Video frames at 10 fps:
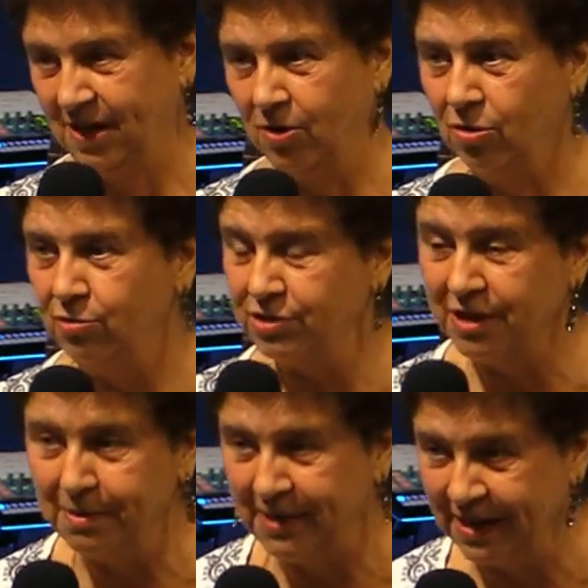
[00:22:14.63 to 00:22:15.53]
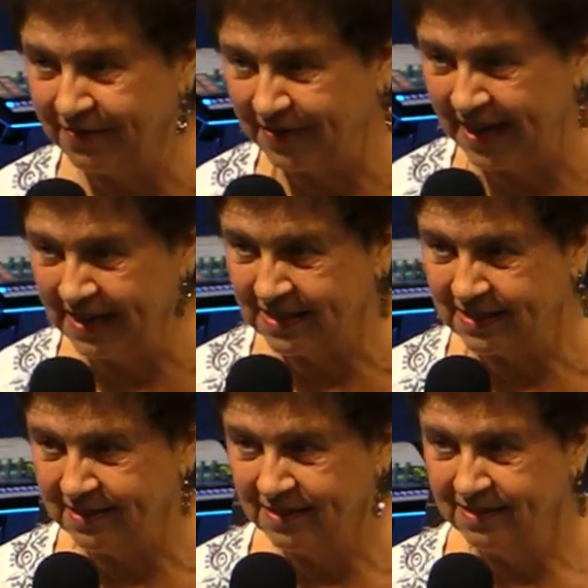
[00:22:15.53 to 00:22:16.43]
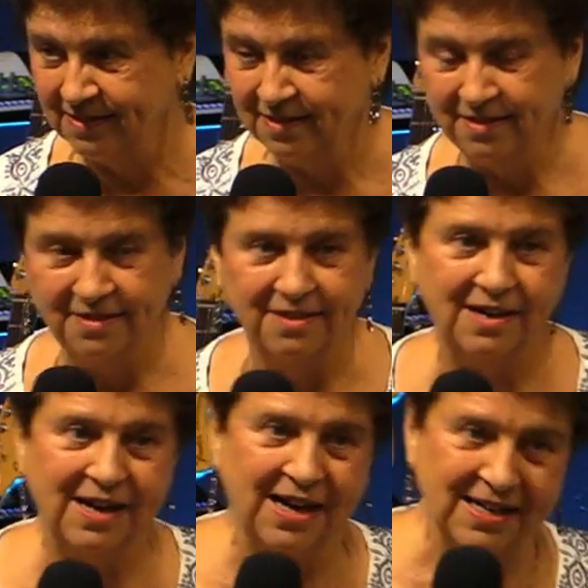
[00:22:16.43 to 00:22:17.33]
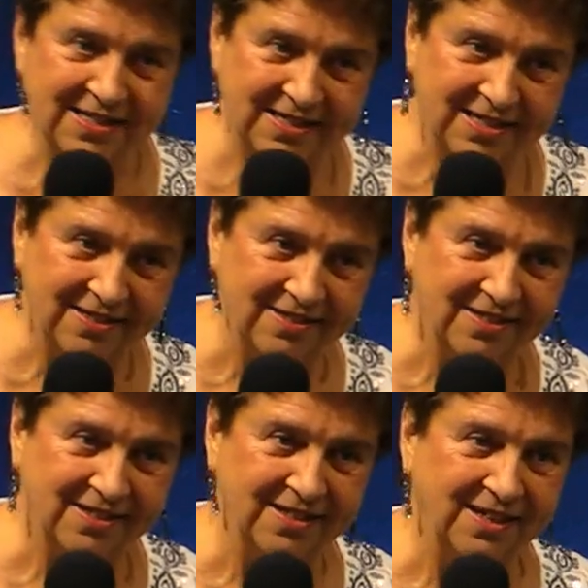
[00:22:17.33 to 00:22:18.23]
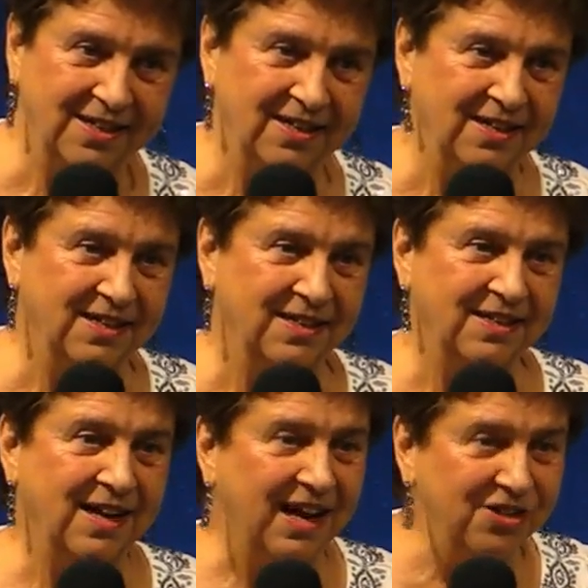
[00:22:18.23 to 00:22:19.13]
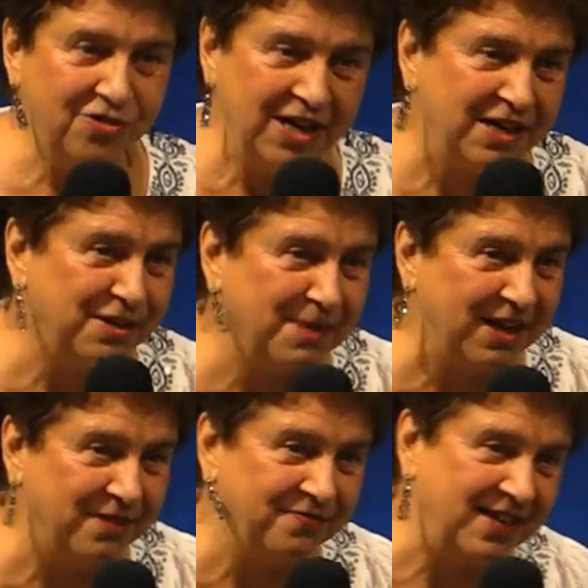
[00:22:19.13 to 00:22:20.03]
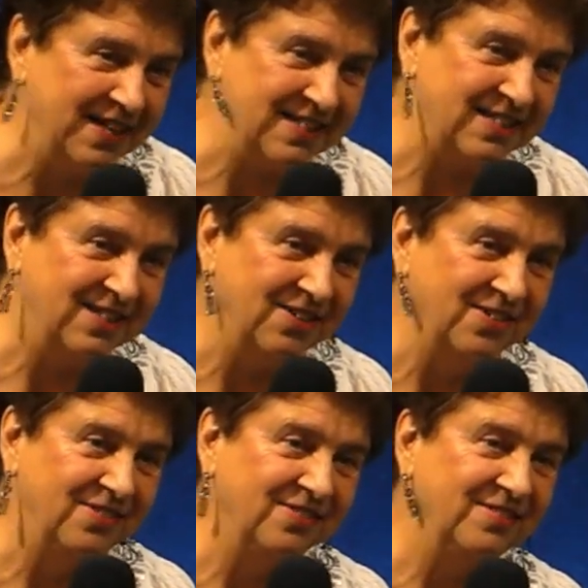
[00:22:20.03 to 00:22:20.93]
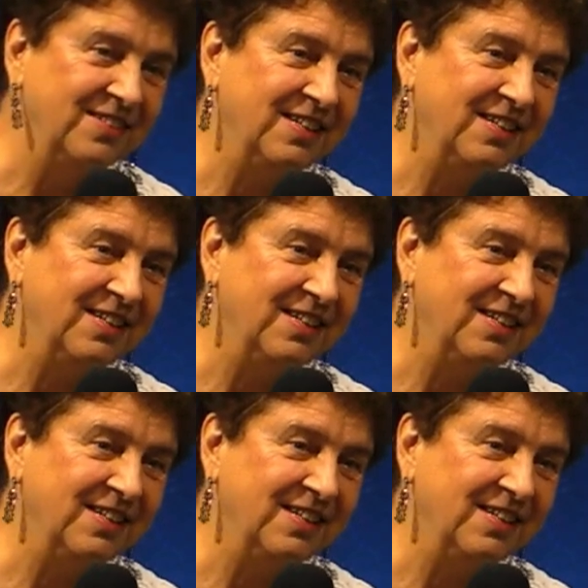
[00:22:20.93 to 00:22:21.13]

Who's going to manifest? Us. God don't need to manifest, you know.